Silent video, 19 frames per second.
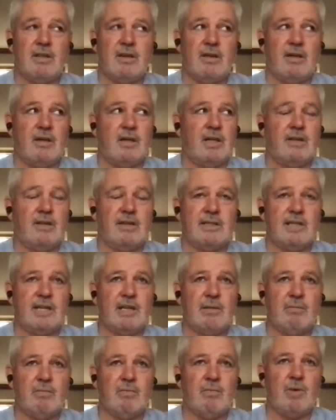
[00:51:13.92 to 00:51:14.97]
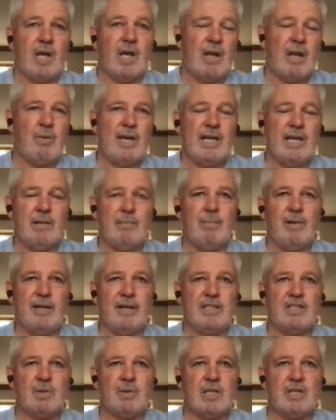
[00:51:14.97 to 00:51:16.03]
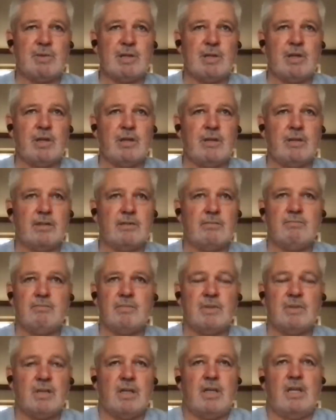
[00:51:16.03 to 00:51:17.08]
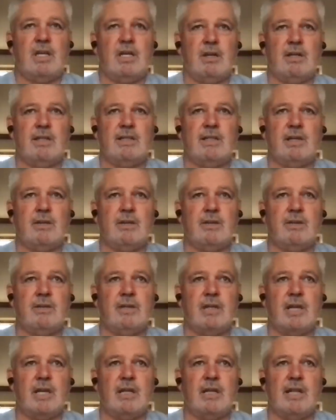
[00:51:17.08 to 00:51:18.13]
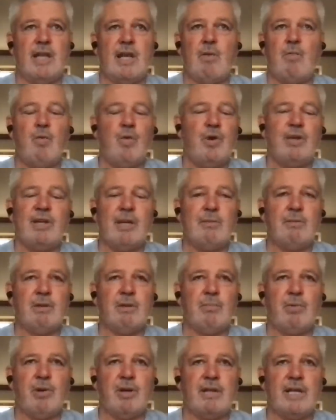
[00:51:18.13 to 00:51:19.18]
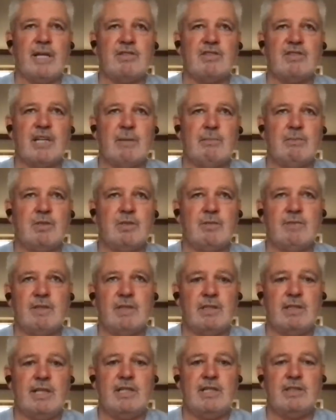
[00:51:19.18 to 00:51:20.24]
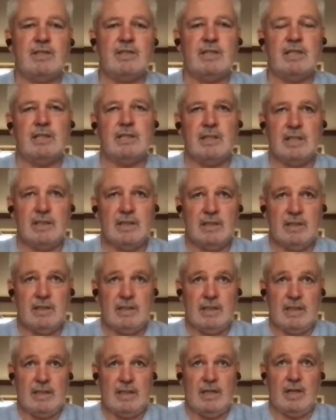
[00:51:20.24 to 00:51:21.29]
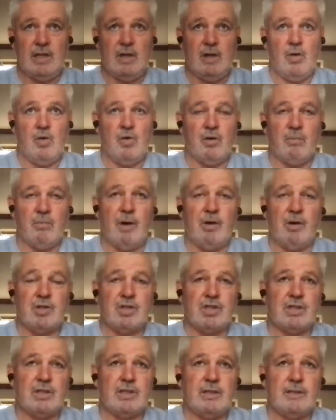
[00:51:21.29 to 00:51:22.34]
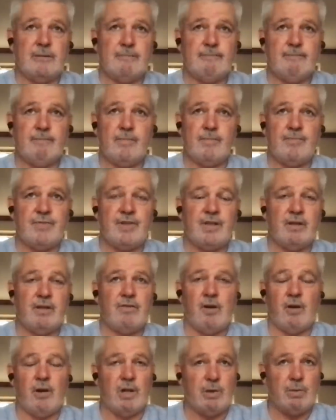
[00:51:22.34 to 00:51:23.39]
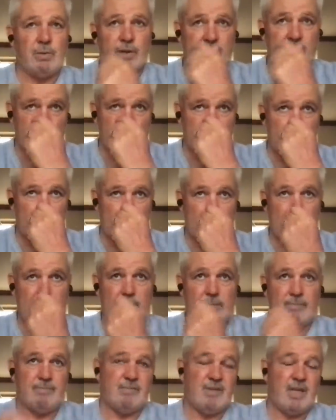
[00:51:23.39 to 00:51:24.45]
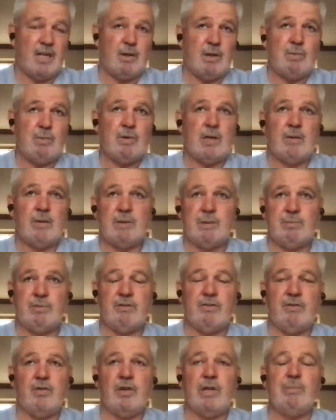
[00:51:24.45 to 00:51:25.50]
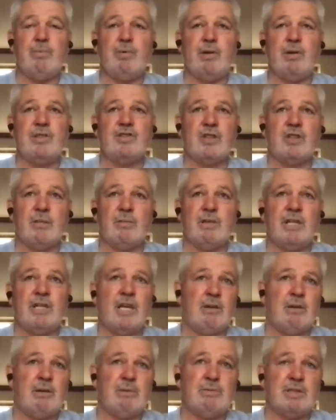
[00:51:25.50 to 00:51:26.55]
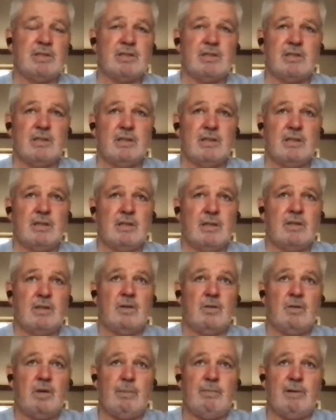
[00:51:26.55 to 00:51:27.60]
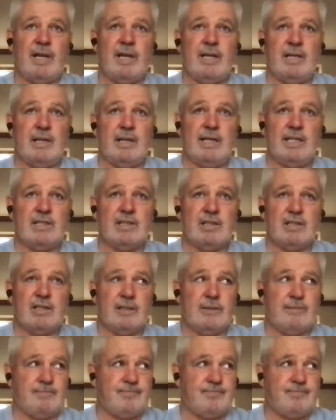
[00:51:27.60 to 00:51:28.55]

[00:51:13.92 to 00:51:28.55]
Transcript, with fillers: I don't think they can, and we hadn't played as well as we could, and you know, I don't, and they weren't able to bring that same sort of intensity or emotion the following week. Um, you know, we put forty points on them. And the other one was we played Leicester